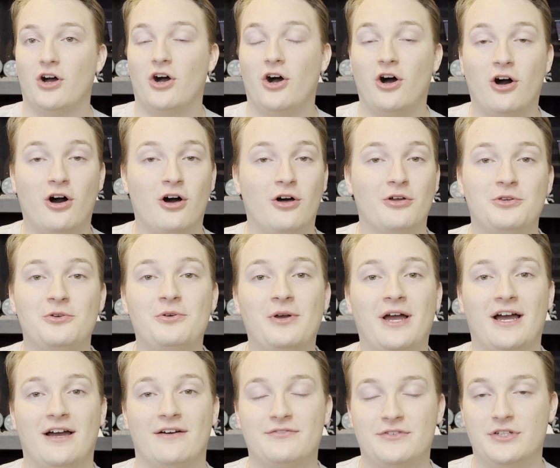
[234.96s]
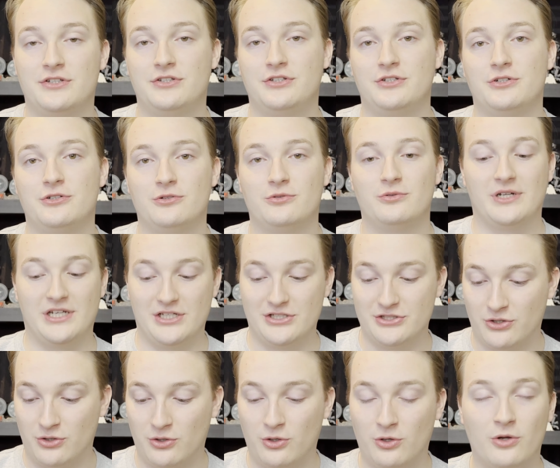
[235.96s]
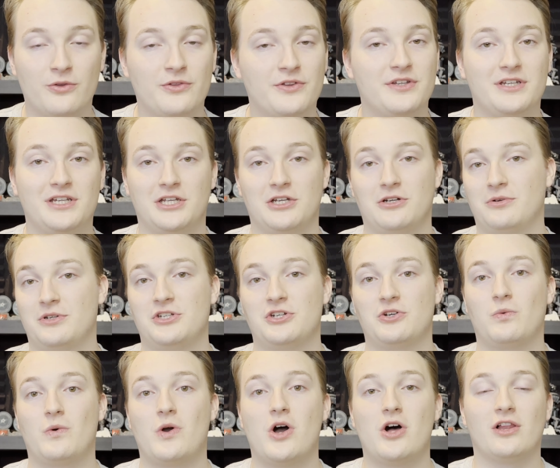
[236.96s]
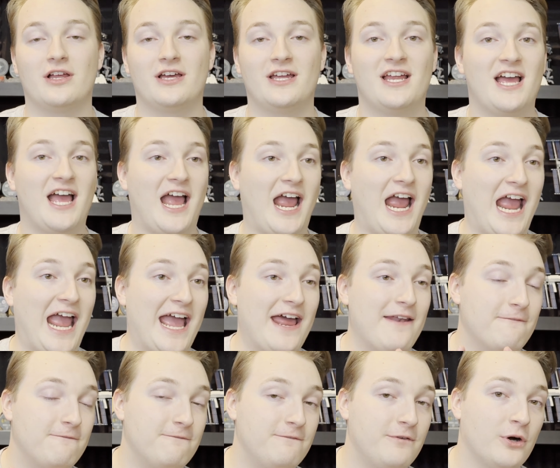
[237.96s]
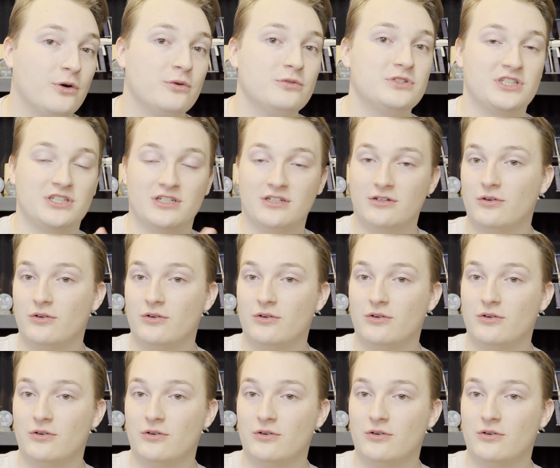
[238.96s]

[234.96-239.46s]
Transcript: All you have to do is hold the Neo in your wallet and vote.